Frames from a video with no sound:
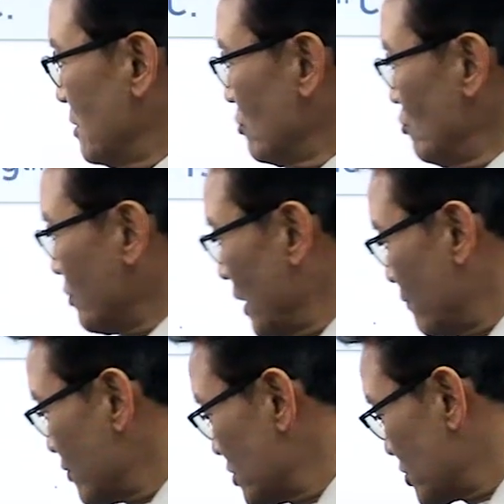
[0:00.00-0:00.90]

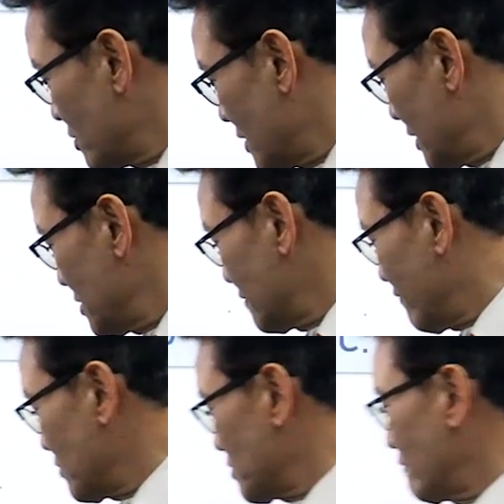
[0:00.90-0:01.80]
UK-Prussia alliance
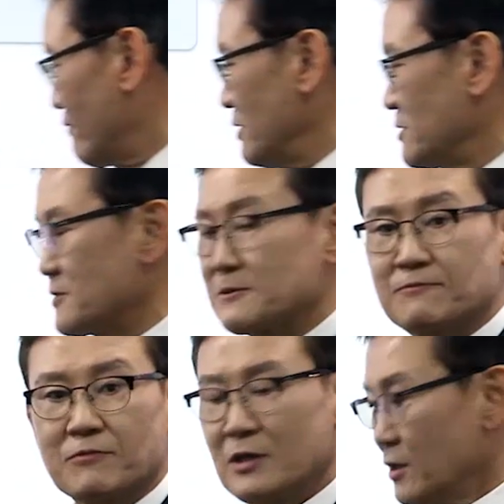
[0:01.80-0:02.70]
versus France
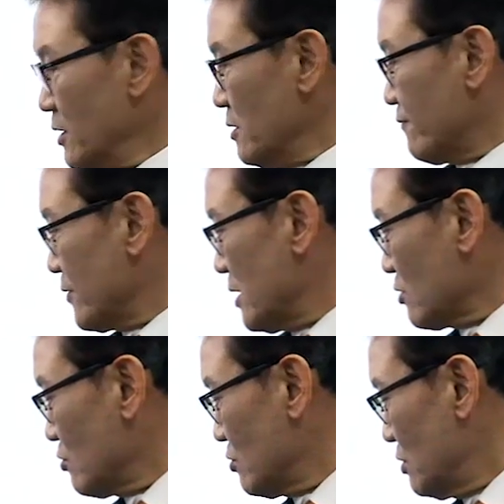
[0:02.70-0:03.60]
in the
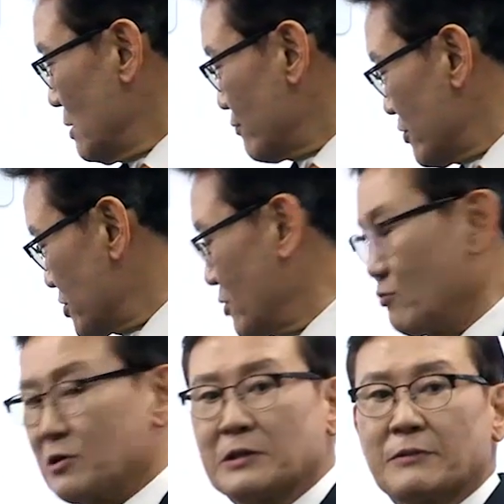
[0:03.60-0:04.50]
Franco-Prussian
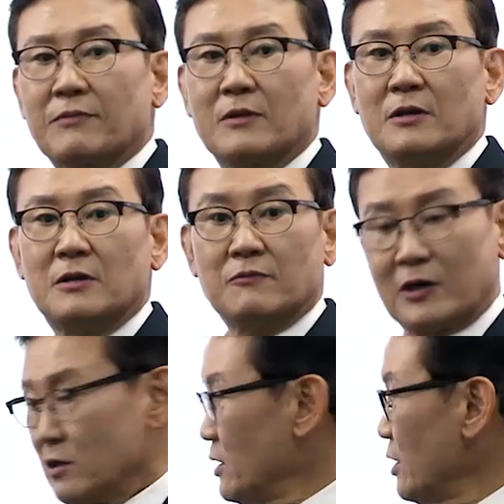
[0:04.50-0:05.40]
War.
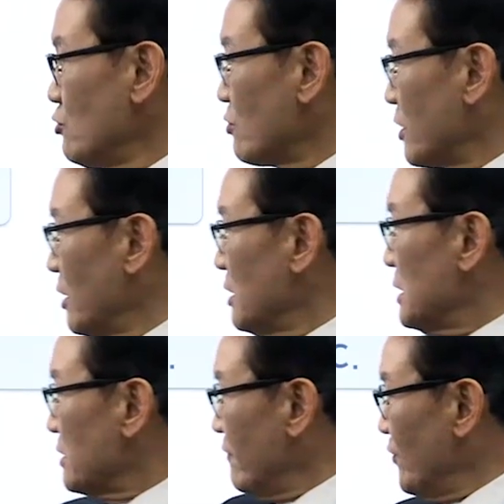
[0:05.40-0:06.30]
Finally, UK
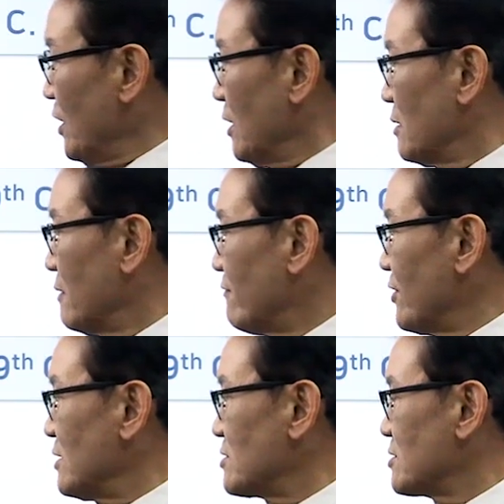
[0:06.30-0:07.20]
defeated
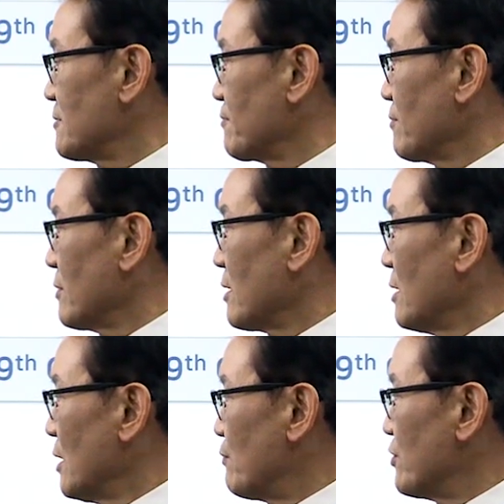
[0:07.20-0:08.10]
France,
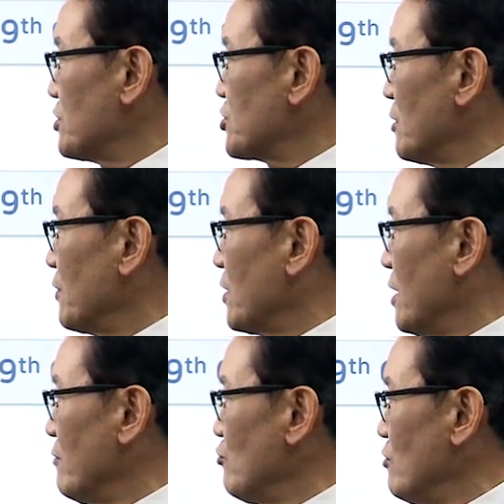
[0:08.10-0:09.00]
and Prussia
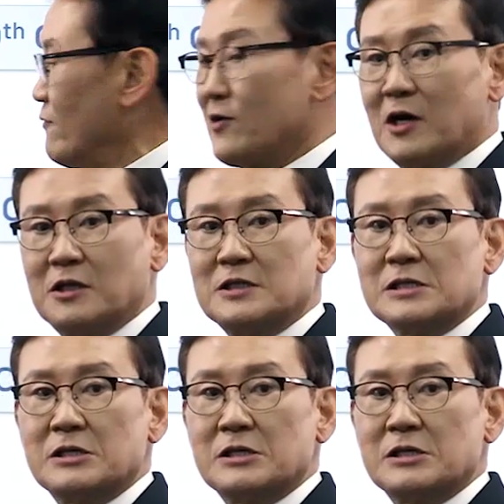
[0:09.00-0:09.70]
became unified